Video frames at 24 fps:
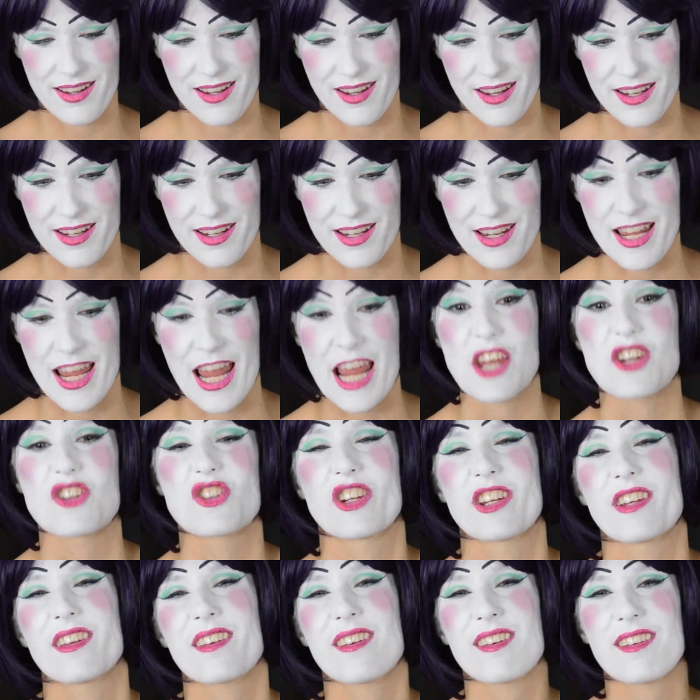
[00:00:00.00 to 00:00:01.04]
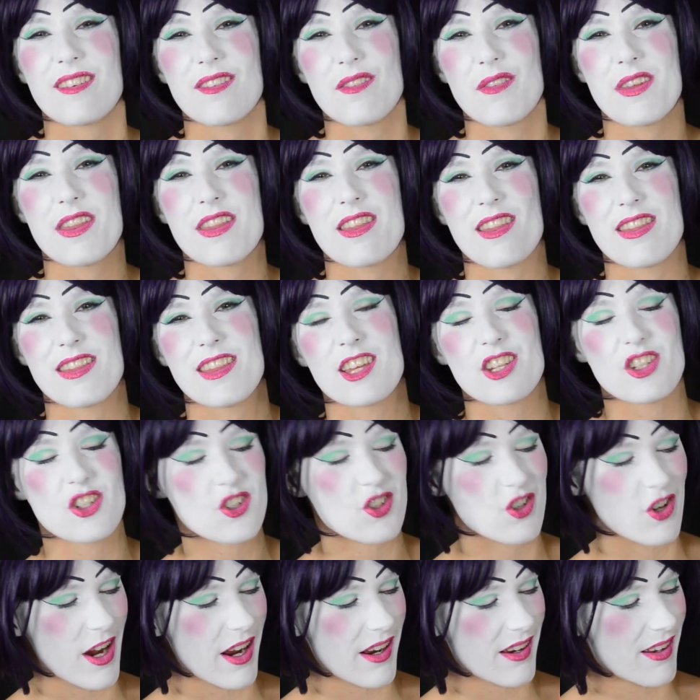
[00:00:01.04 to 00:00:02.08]
engaging within this
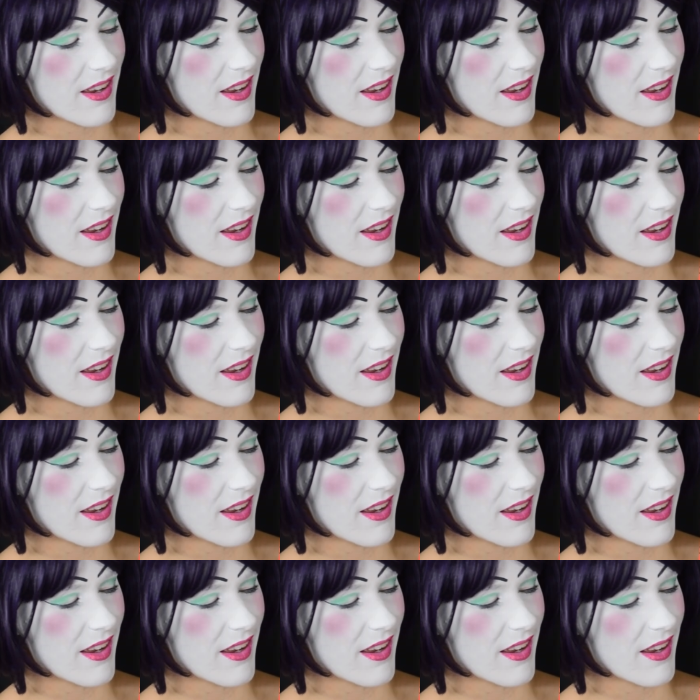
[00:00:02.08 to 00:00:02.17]
trick,